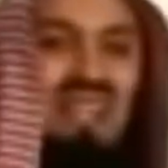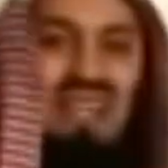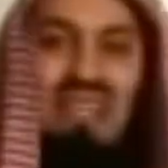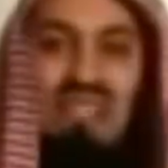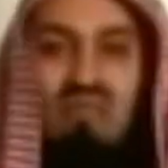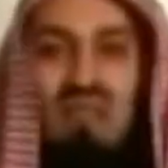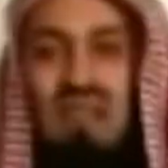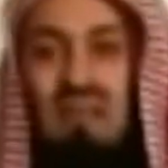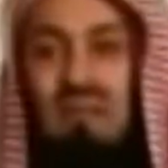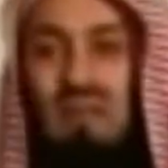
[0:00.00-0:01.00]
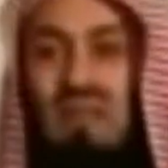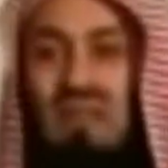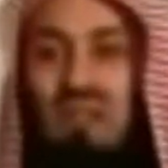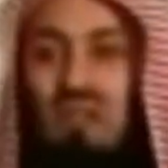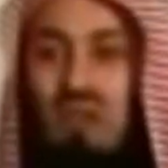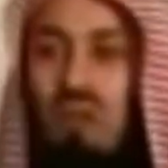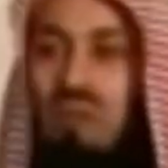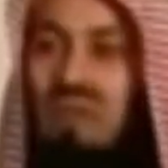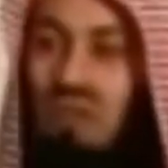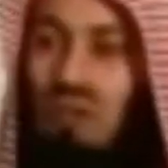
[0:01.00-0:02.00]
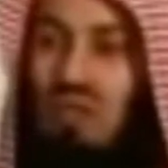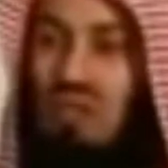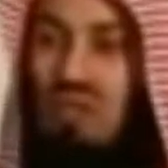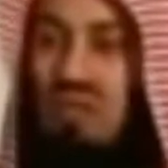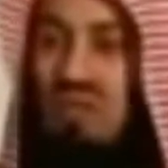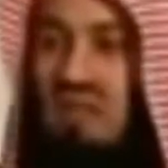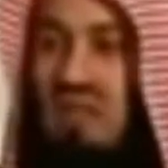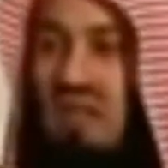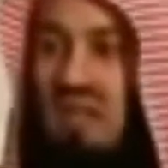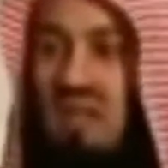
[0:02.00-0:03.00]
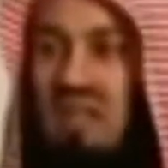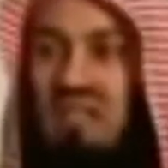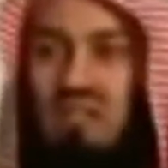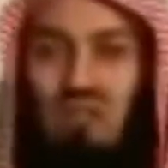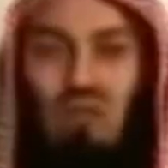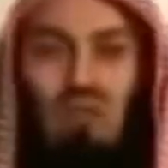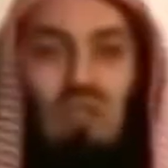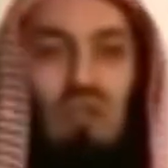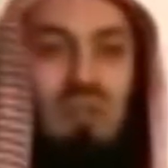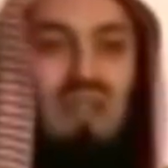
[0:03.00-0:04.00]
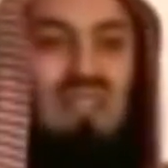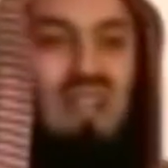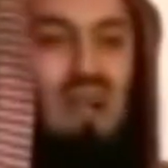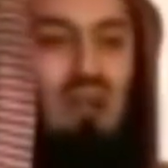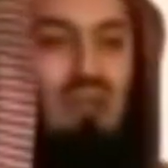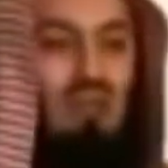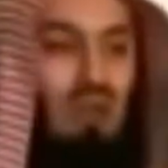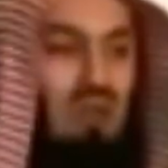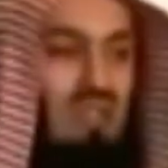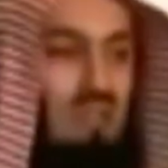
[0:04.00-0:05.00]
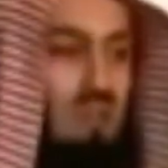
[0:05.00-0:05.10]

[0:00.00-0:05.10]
decide is final. So be conscious of Allah and sort your matter out. Don't